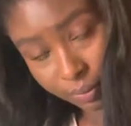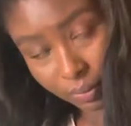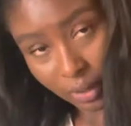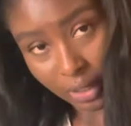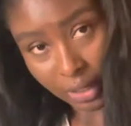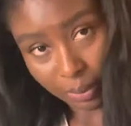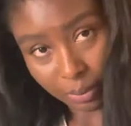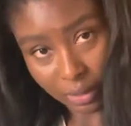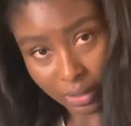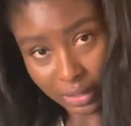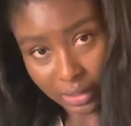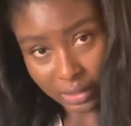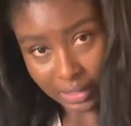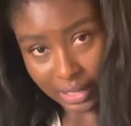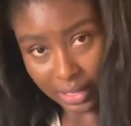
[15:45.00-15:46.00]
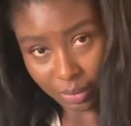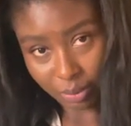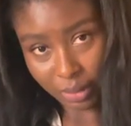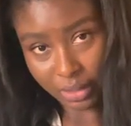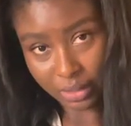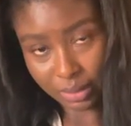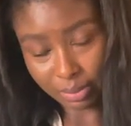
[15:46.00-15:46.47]
And I'm looking down
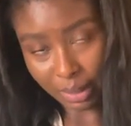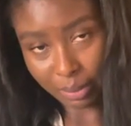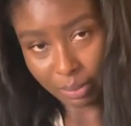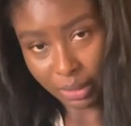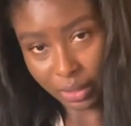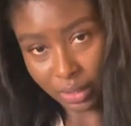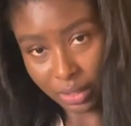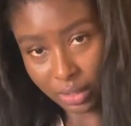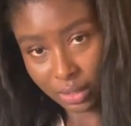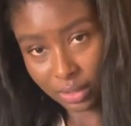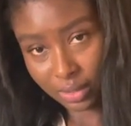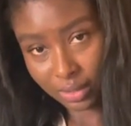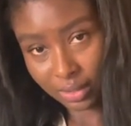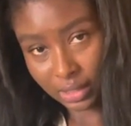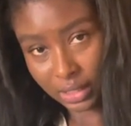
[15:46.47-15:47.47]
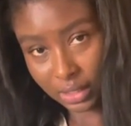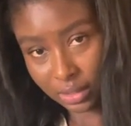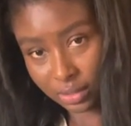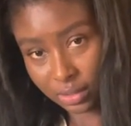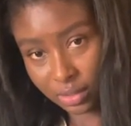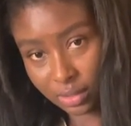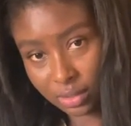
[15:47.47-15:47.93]
because my mirror
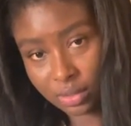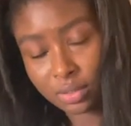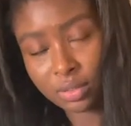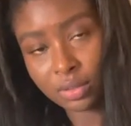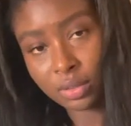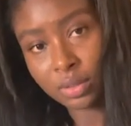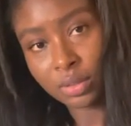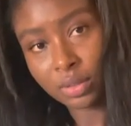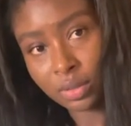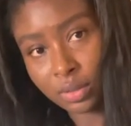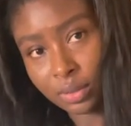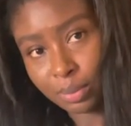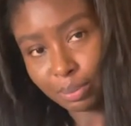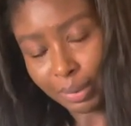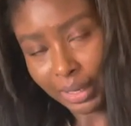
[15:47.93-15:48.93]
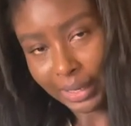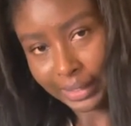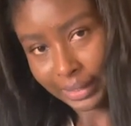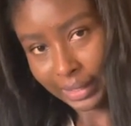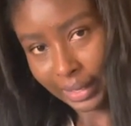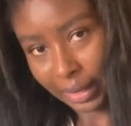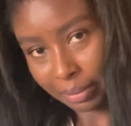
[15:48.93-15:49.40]
is behind
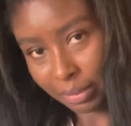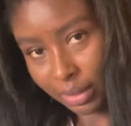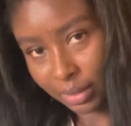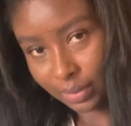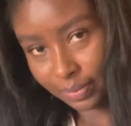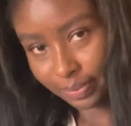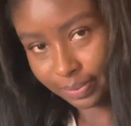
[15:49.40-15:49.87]
the camera.